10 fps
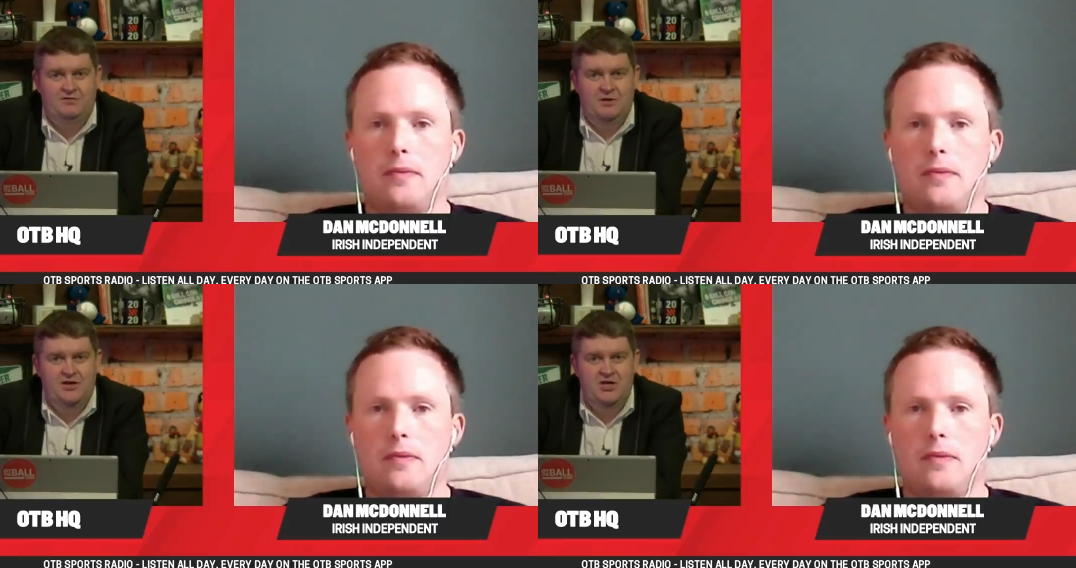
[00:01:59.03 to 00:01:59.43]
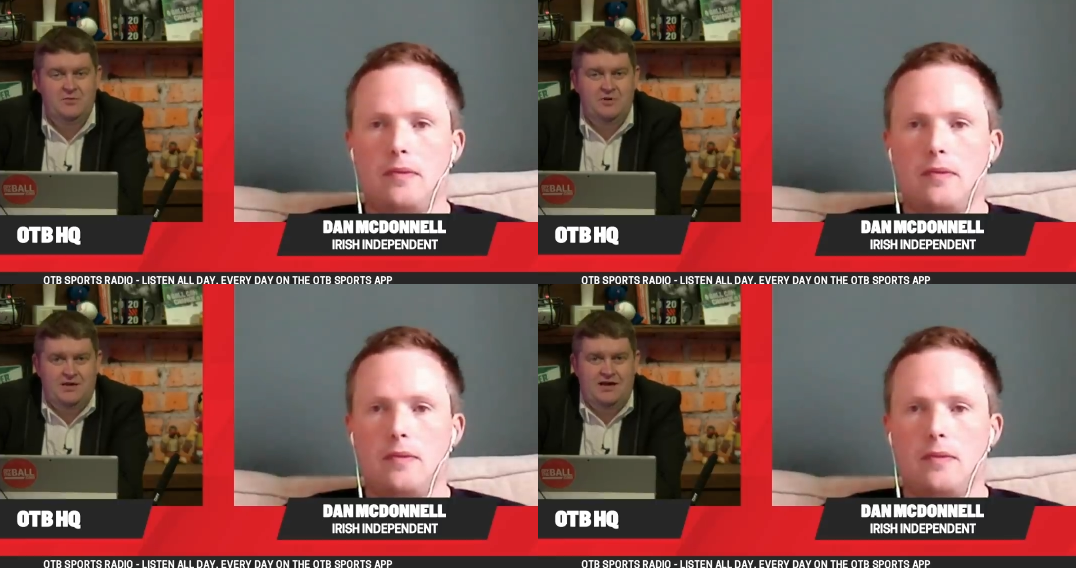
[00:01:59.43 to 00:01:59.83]
Speaker 1: From a
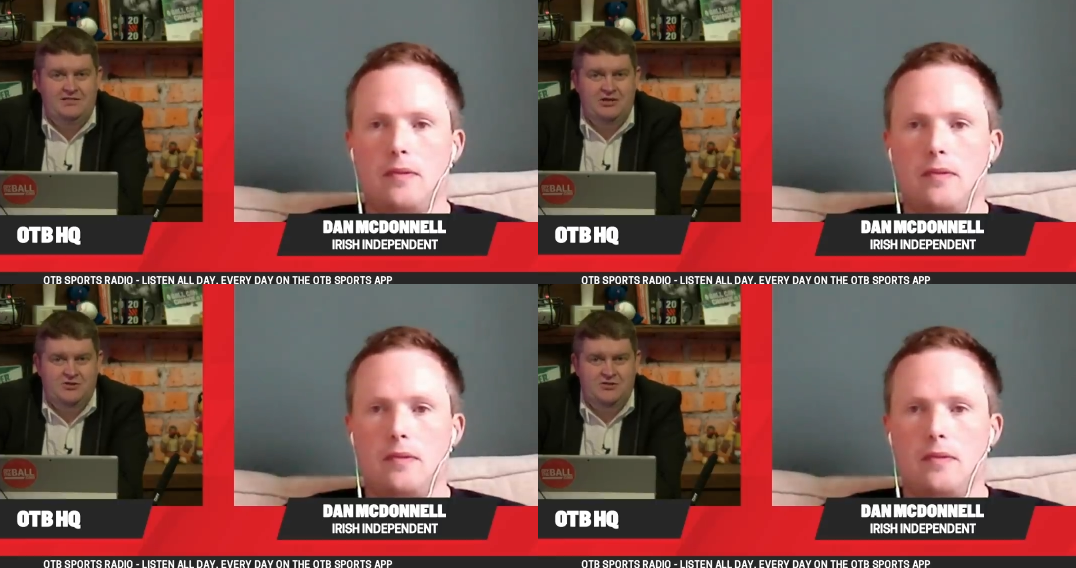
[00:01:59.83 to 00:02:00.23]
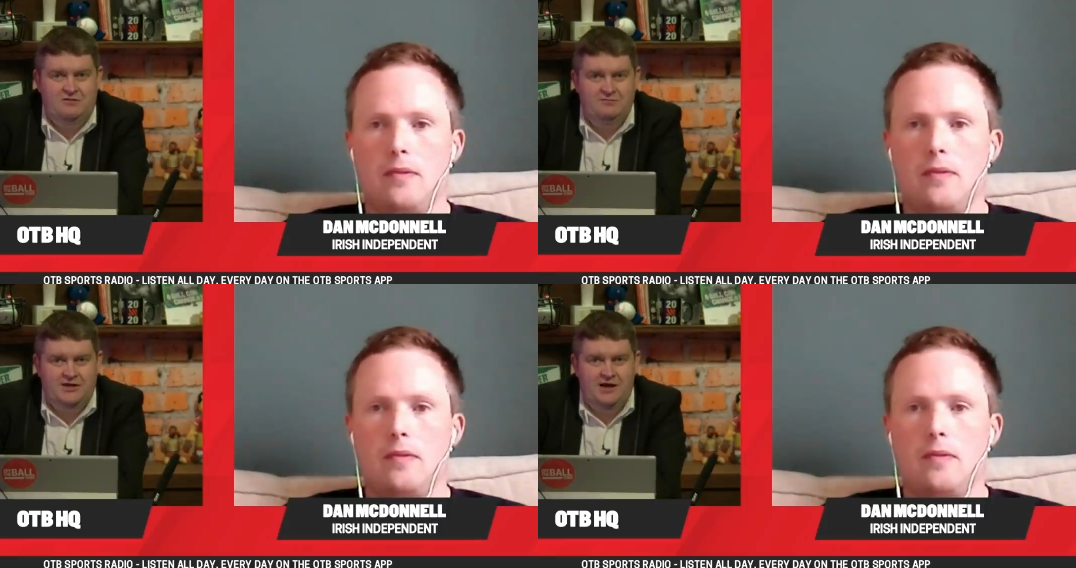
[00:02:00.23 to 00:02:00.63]
human being, they just
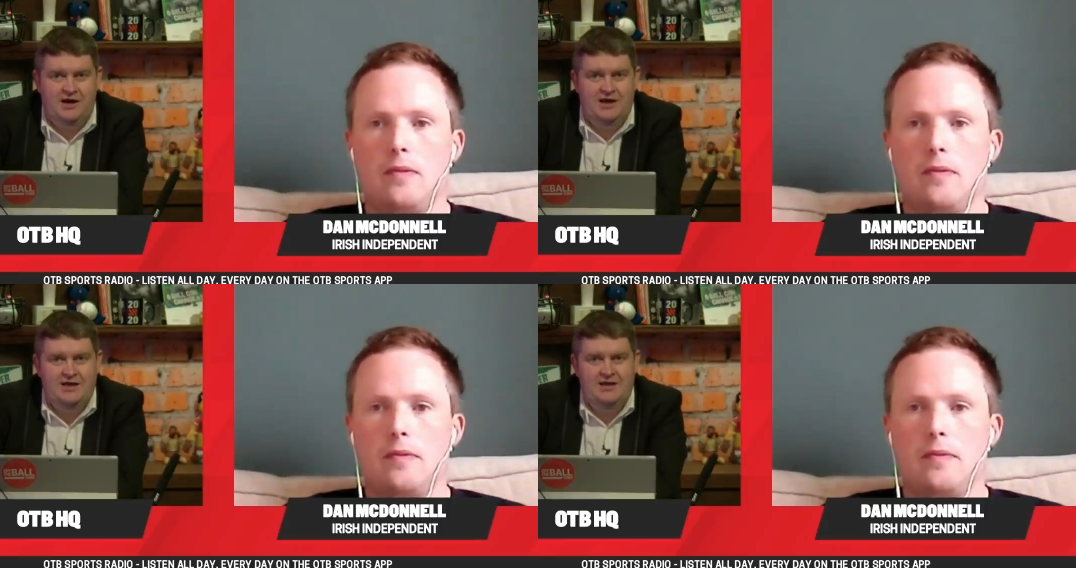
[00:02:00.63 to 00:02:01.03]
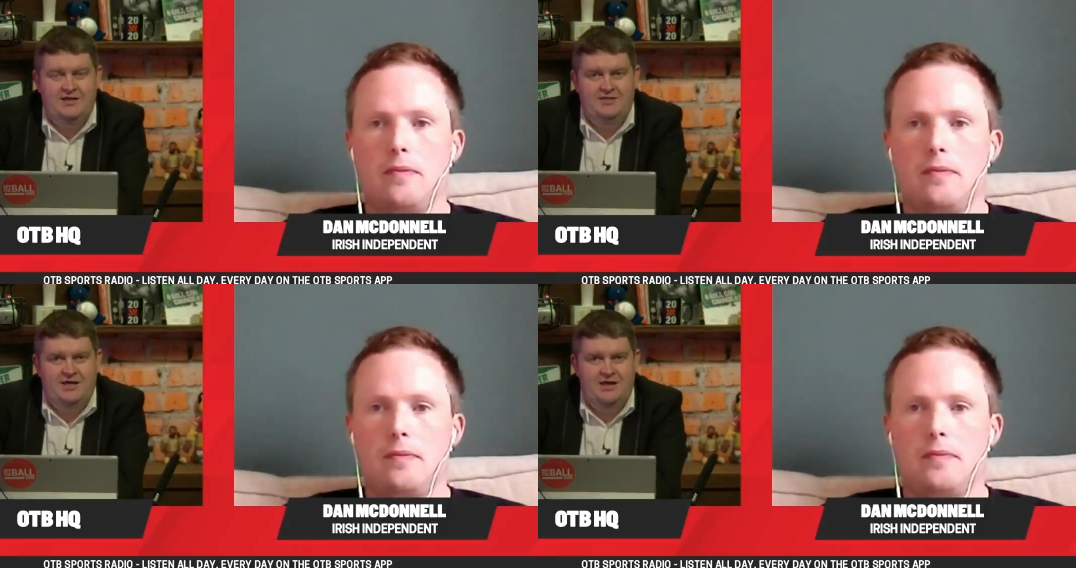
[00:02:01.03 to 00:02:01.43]
love the guy.
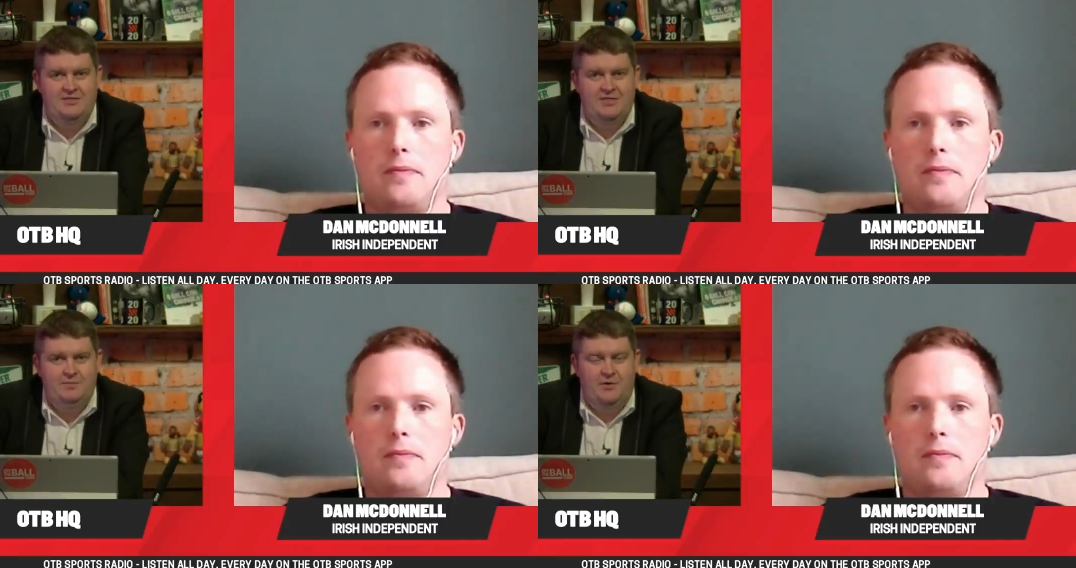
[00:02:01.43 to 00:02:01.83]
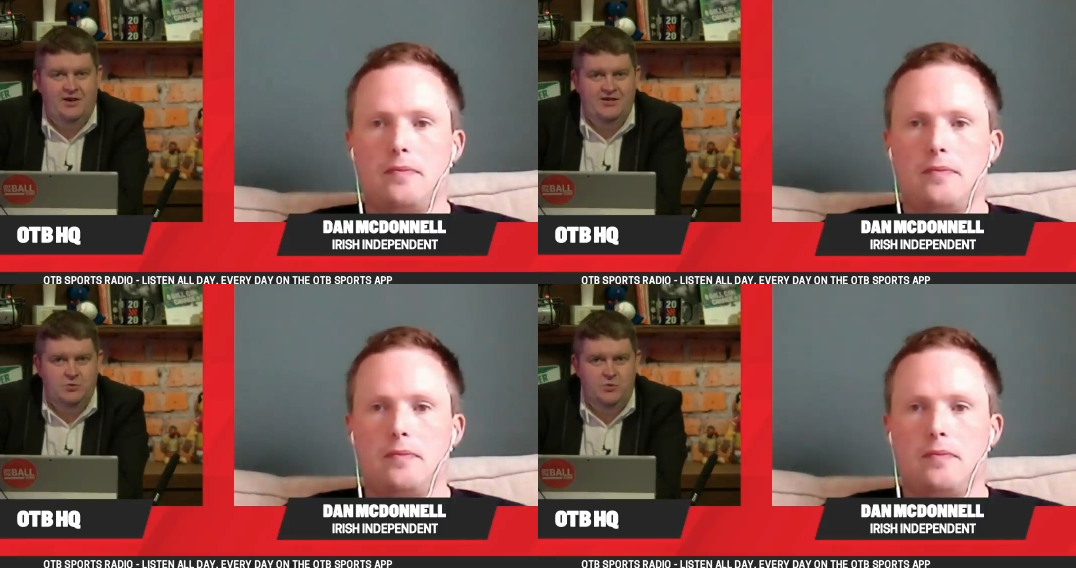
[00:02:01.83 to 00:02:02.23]
They they
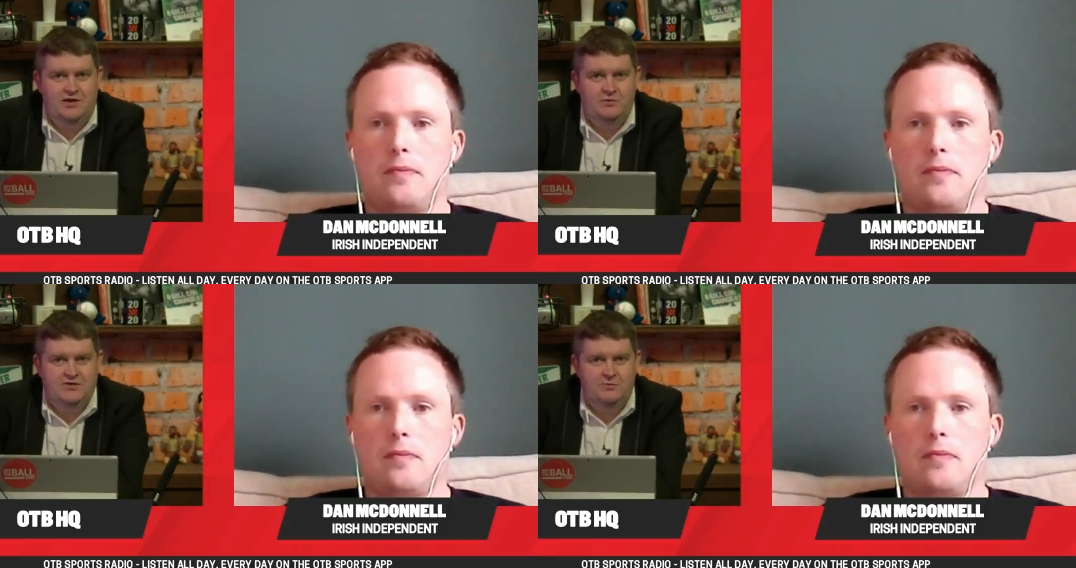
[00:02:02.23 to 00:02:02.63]
bought into what he was